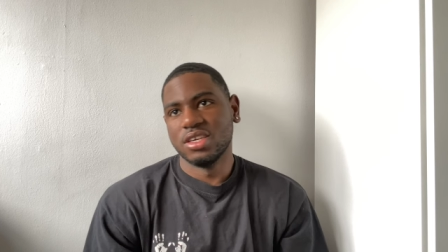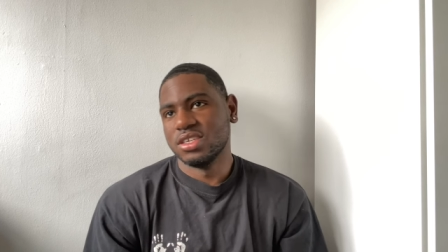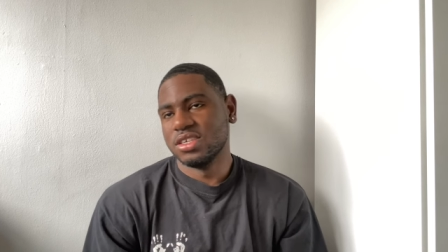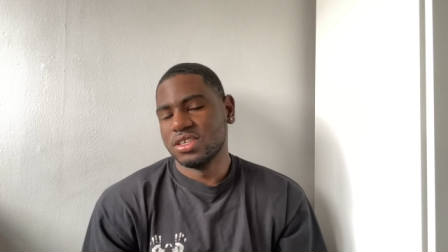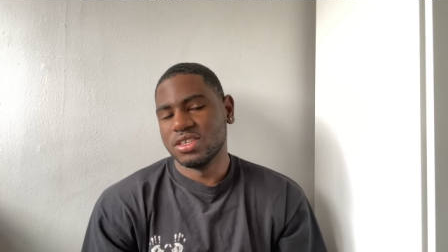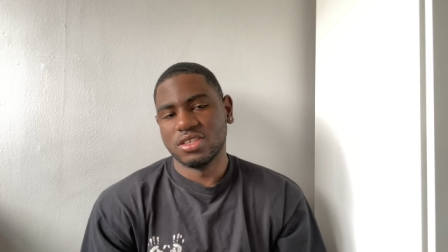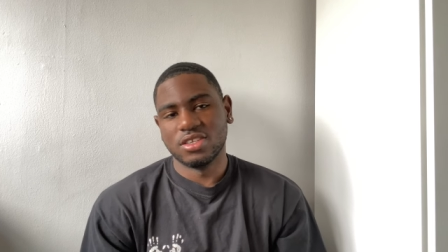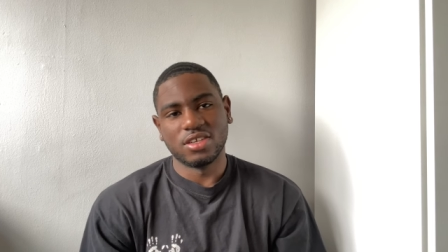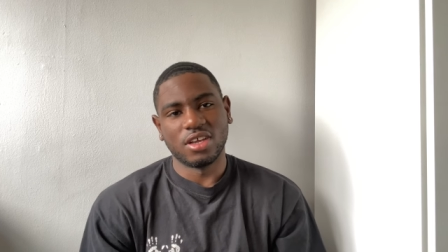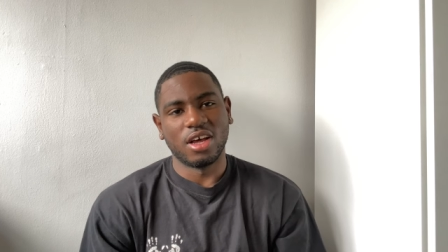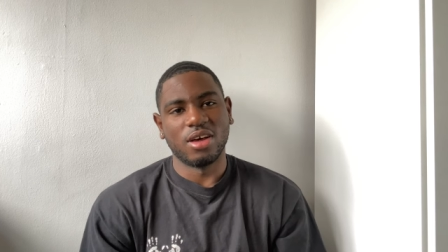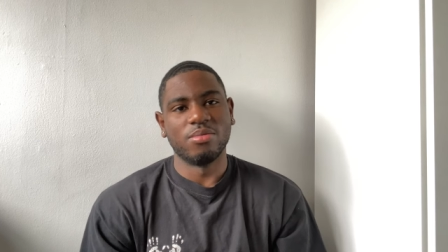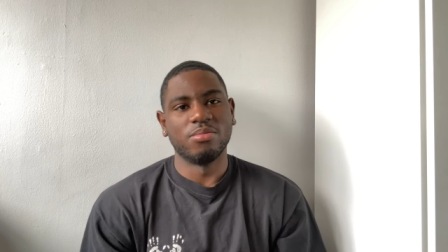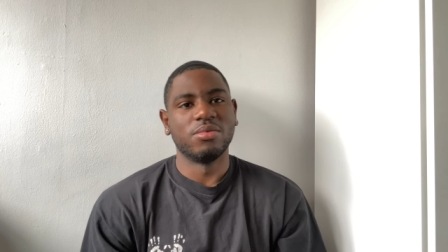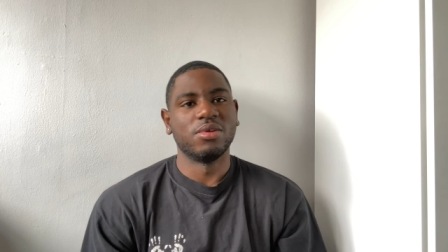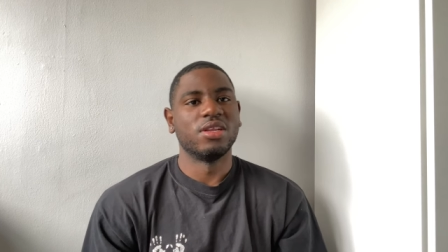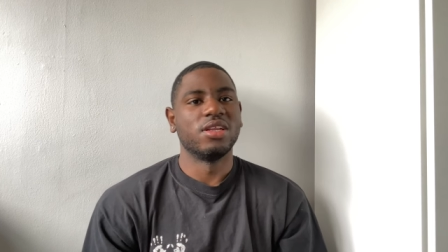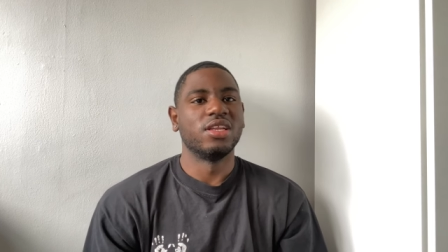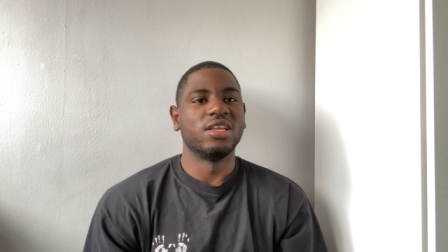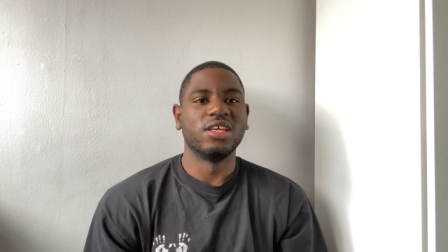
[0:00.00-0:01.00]
sub,
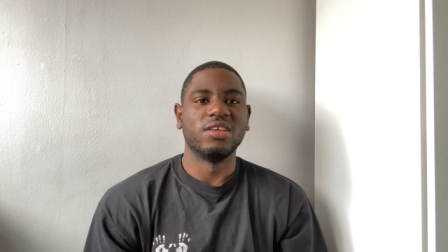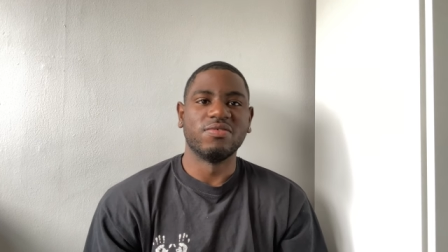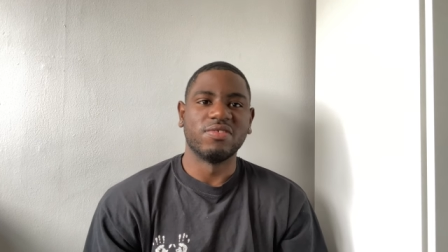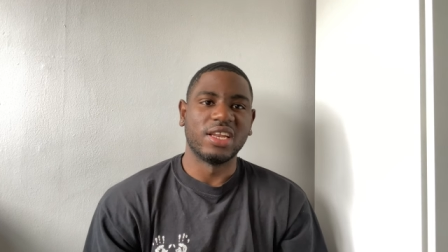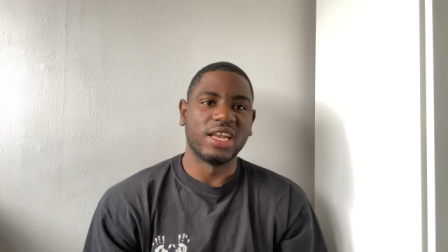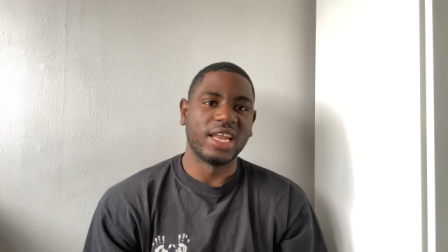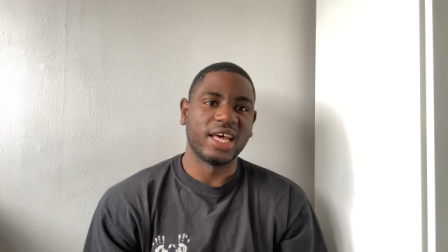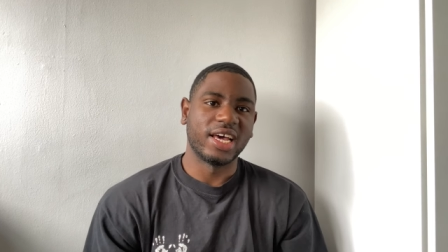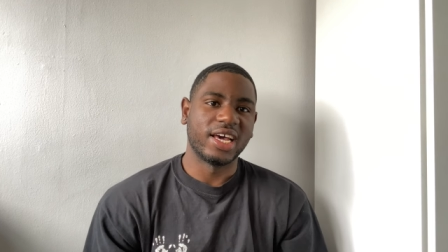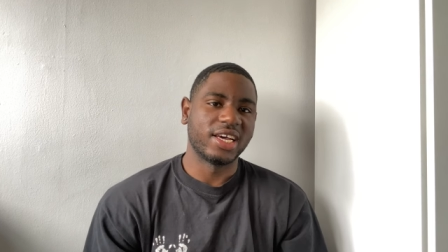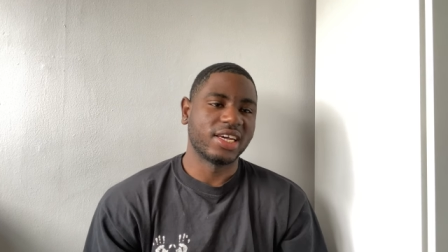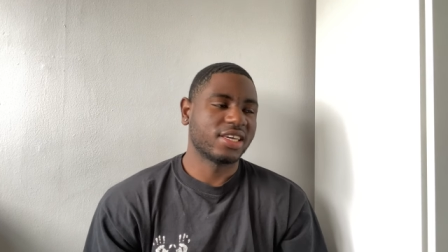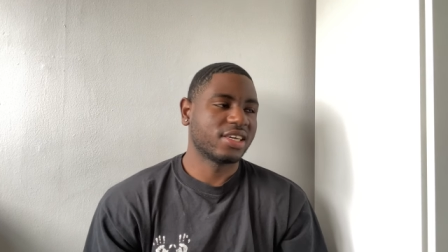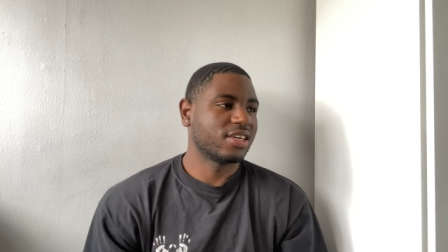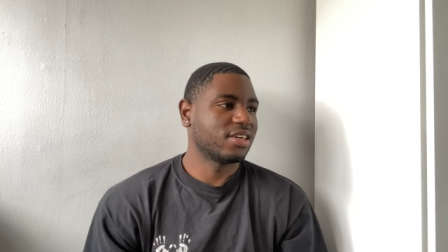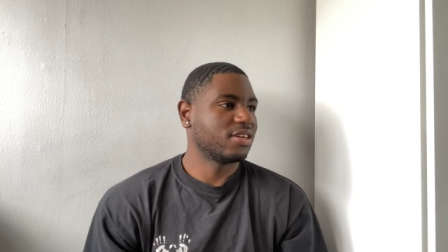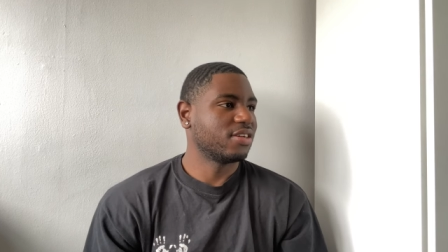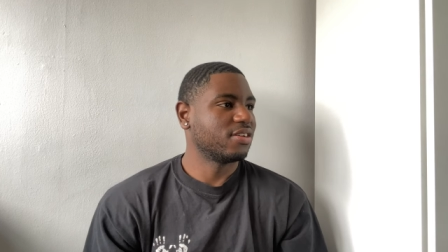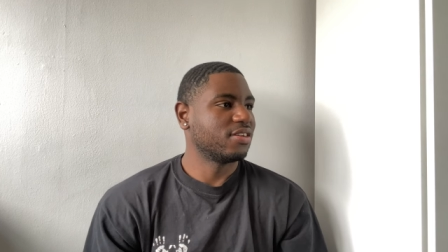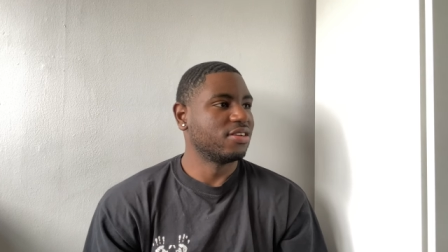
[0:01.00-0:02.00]
leave a like,
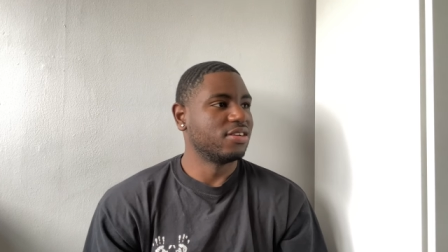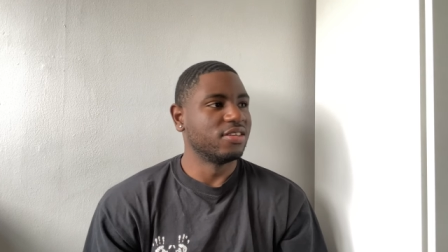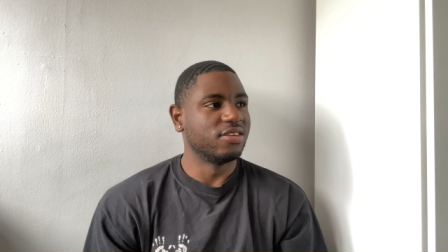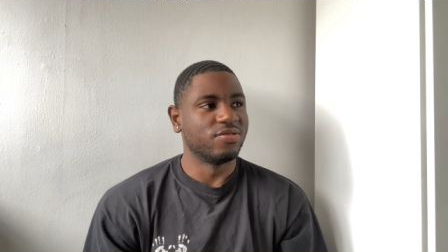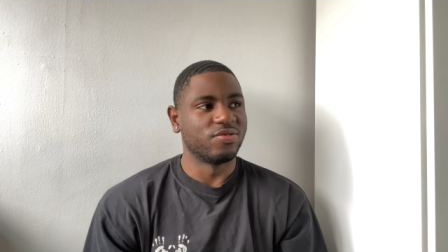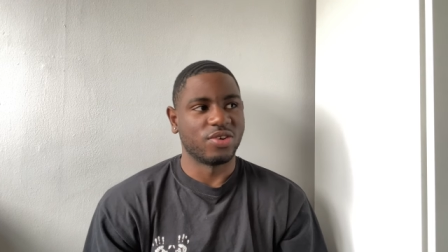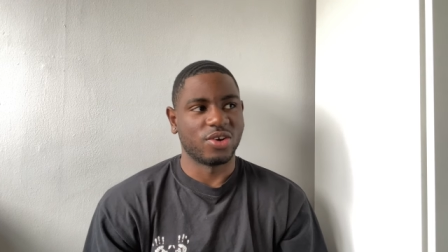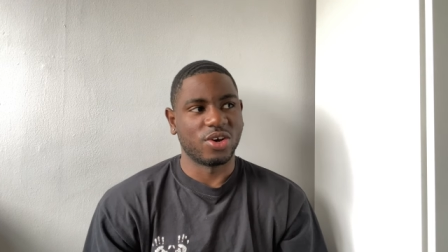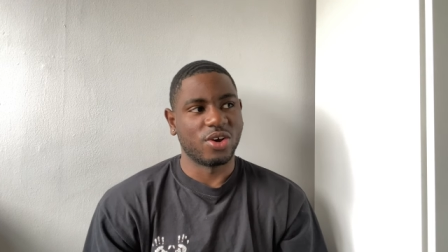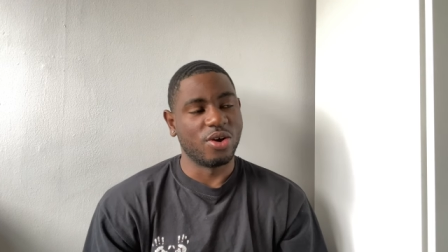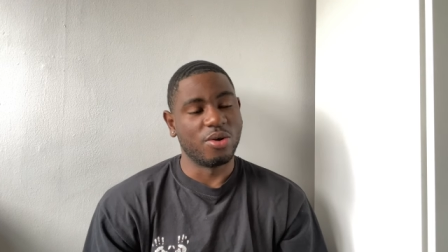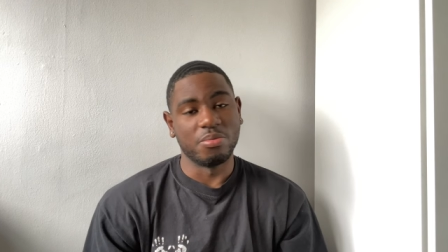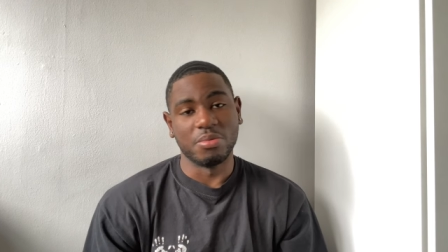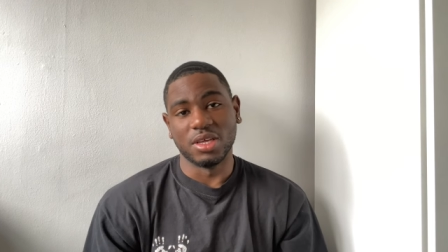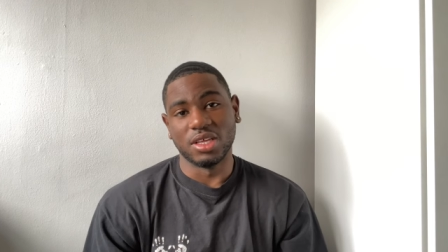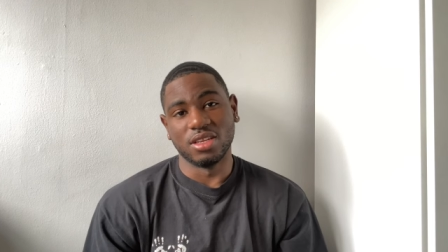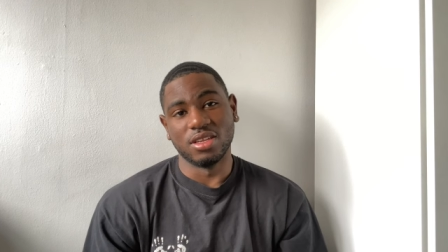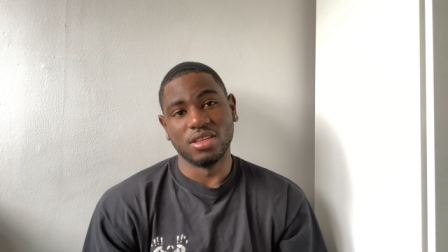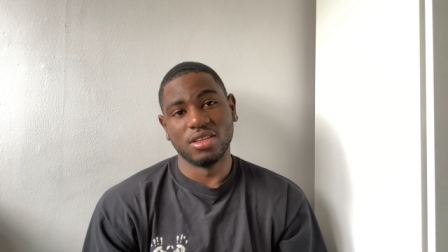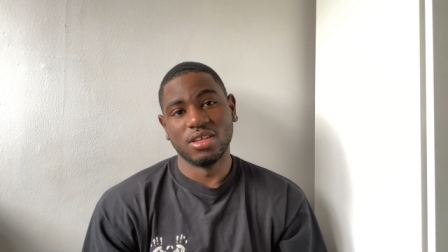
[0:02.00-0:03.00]
leave a
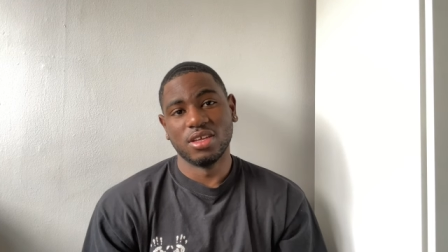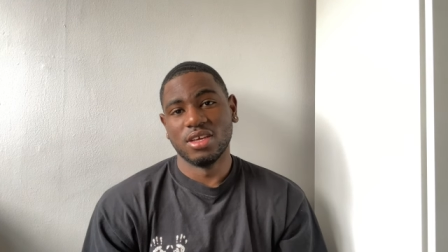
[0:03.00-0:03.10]
comment.